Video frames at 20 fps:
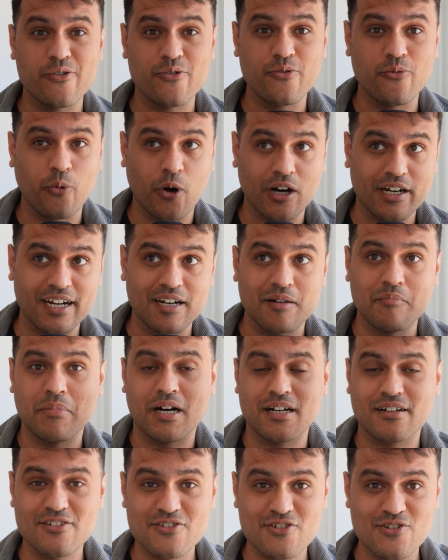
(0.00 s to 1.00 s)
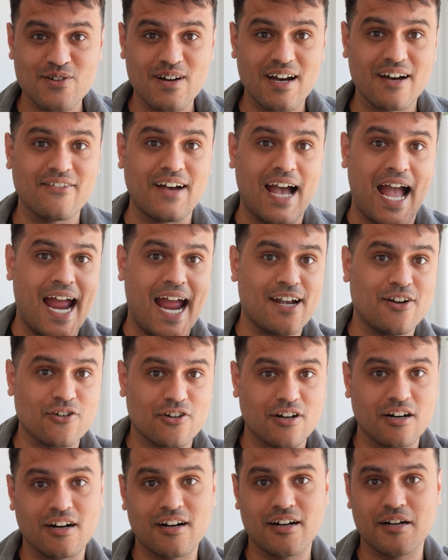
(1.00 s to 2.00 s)
What kind of buttons do you have? Add to
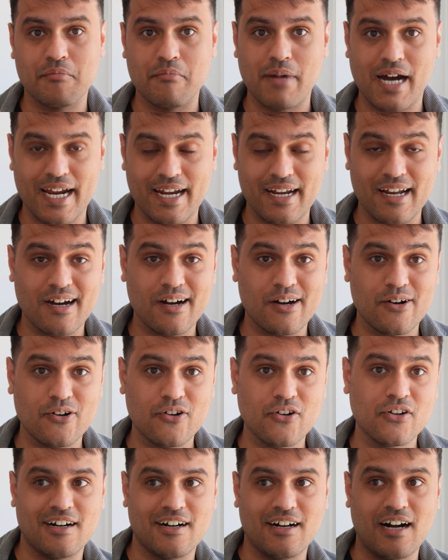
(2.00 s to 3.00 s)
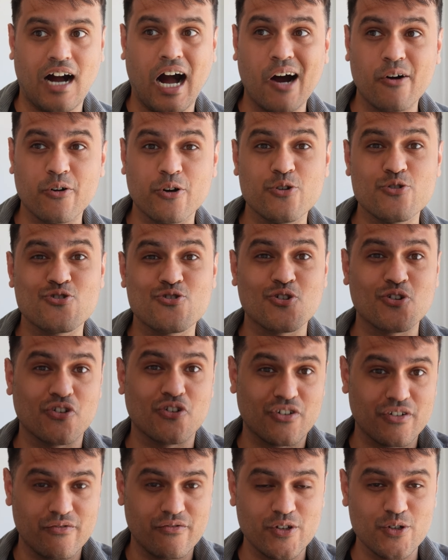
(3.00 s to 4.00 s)
cart, buy now. How do you show
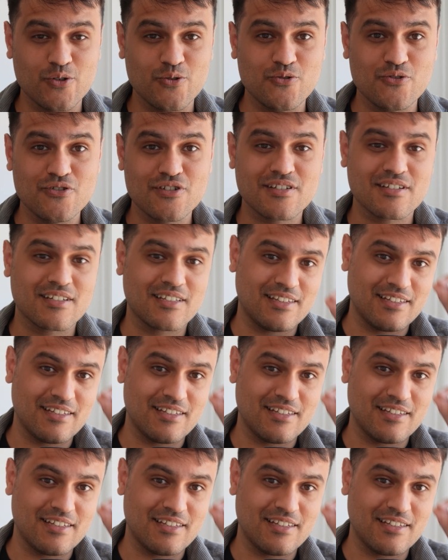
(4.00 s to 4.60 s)
reviews?